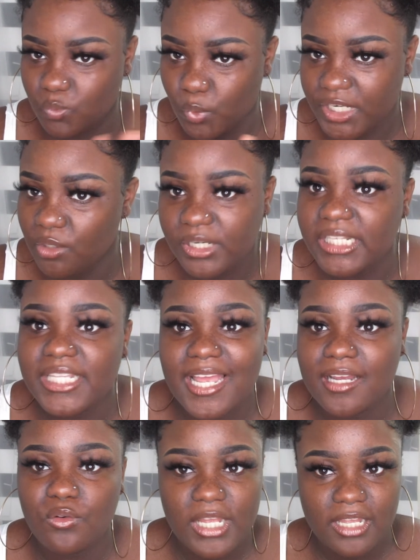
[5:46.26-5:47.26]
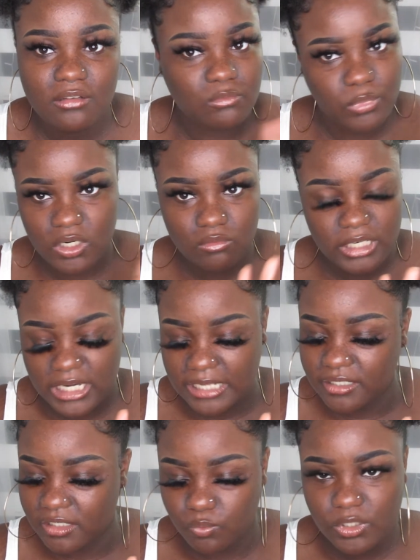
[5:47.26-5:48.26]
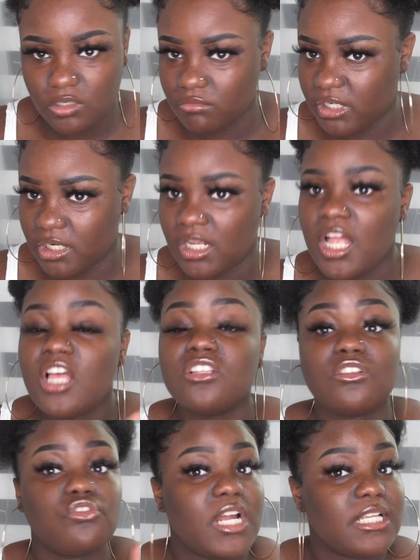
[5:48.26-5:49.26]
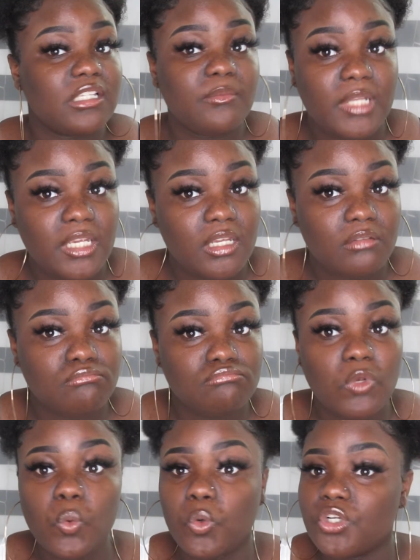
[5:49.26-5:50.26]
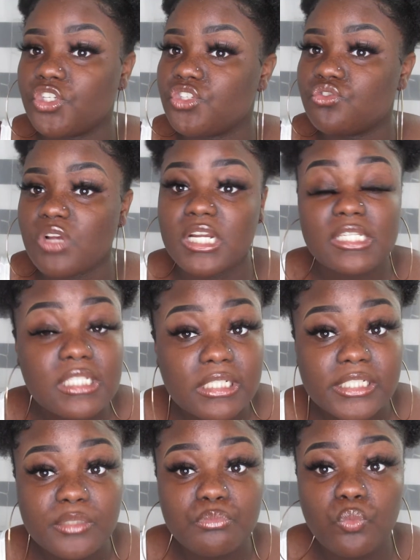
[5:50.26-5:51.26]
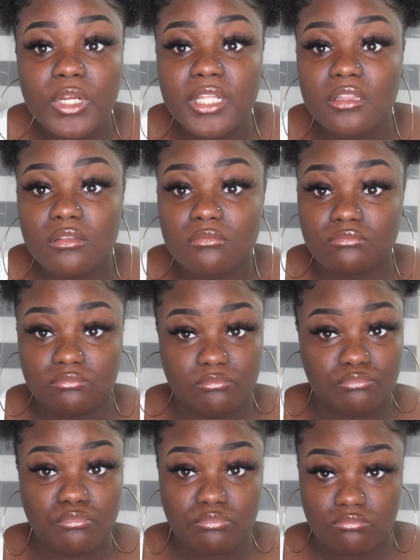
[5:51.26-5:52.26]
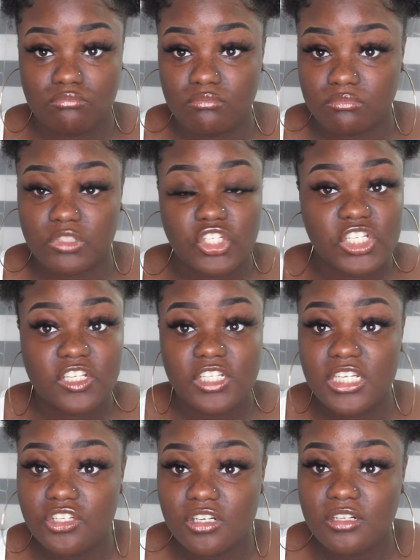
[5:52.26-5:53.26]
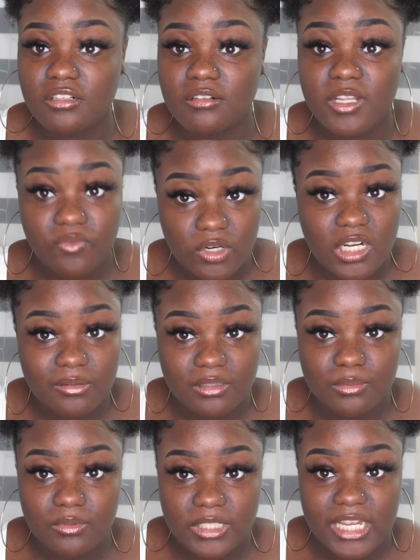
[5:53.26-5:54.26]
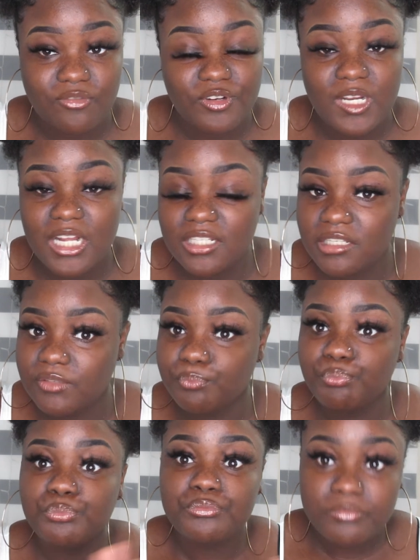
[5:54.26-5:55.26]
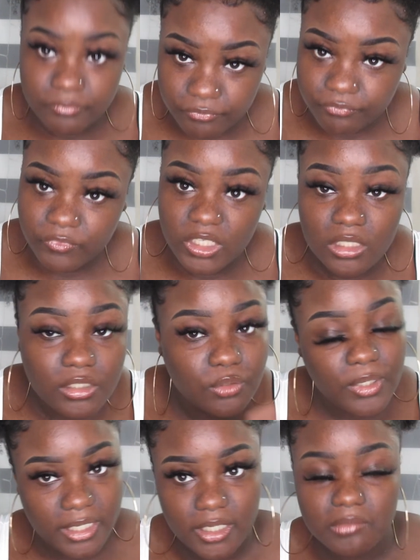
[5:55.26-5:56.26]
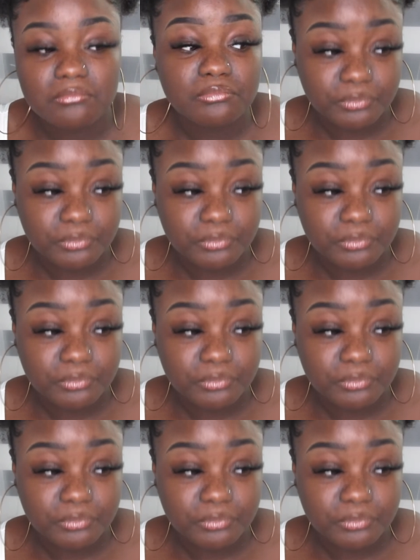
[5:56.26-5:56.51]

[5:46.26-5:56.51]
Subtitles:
we don't need that, okay? We don't need that, sis. We don't need it. So try to sleep naked, or just try to sleep with just a t-shirt on if you're comfortable with that. If you're not, then you can